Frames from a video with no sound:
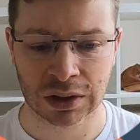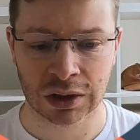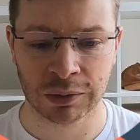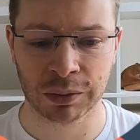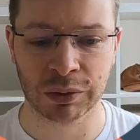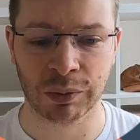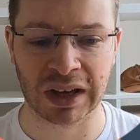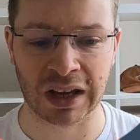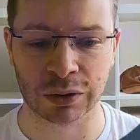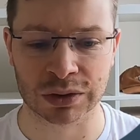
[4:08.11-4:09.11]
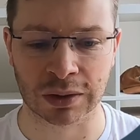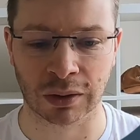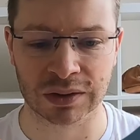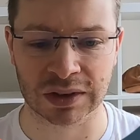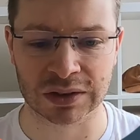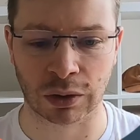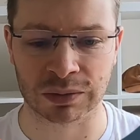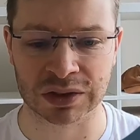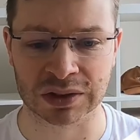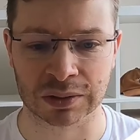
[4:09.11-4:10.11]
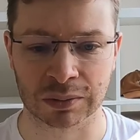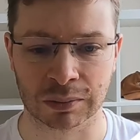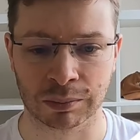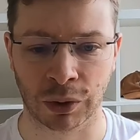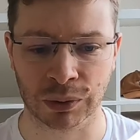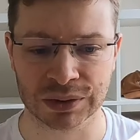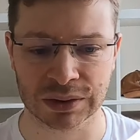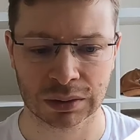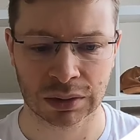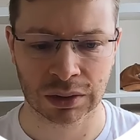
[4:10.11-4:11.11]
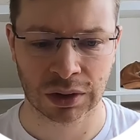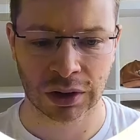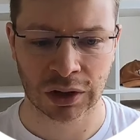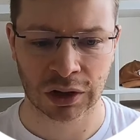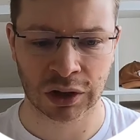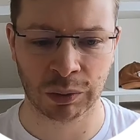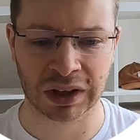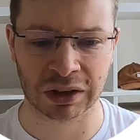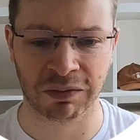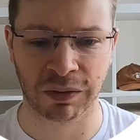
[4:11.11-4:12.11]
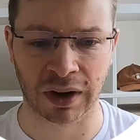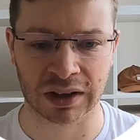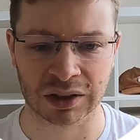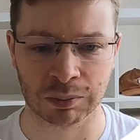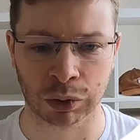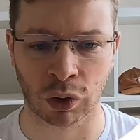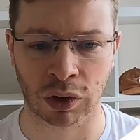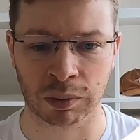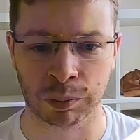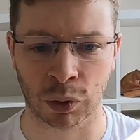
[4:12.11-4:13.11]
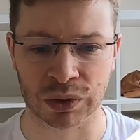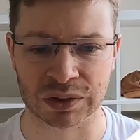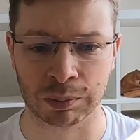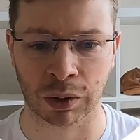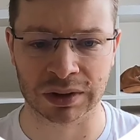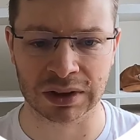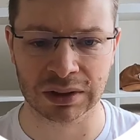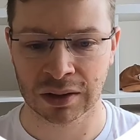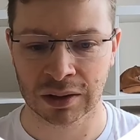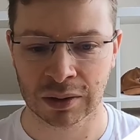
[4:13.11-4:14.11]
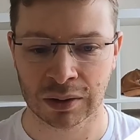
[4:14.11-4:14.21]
If we navigate to the contents of this post, here we can find blog post body.